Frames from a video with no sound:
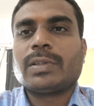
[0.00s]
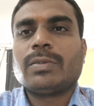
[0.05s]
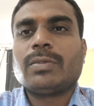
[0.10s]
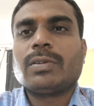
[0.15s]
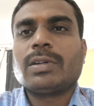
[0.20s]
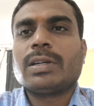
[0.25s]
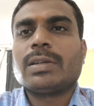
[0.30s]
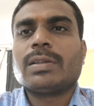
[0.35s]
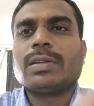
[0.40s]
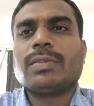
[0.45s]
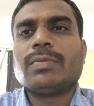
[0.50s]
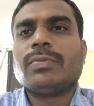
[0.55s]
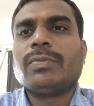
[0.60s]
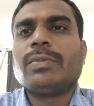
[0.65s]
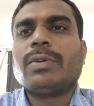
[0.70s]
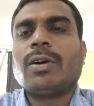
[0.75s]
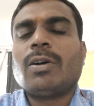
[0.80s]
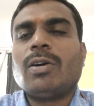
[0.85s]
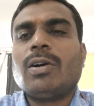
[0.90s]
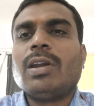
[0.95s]
Okay,
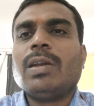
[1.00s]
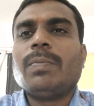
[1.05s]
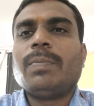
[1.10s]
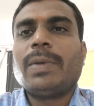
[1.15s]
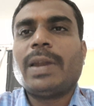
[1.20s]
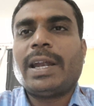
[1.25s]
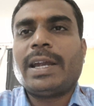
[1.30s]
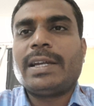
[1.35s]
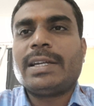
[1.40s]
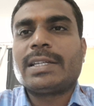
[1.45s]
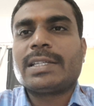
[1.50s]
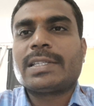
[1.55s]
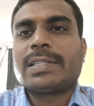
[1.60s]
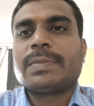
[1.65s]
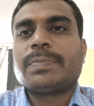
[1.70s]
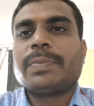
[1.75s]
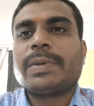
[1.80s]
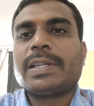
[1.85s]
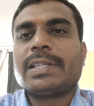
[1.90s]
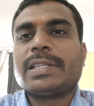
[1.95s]
all
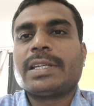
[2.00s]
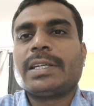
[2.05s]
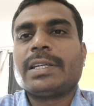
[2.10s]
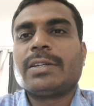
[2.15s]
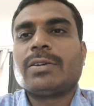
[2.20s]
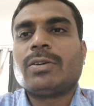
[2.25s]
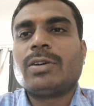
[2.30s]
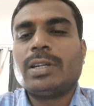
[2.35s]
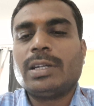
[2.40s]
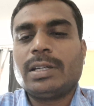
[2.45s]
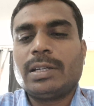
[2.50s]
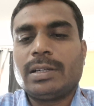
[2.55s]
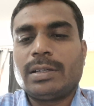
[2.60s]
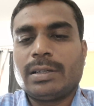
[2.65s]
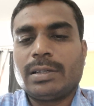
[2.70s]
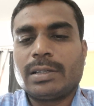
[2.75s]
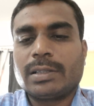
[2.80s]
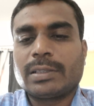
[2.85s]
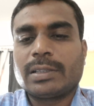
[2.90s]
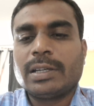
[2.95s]
plants present on
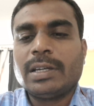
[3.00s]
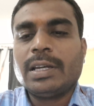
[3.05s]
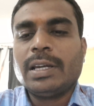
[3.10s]
earth,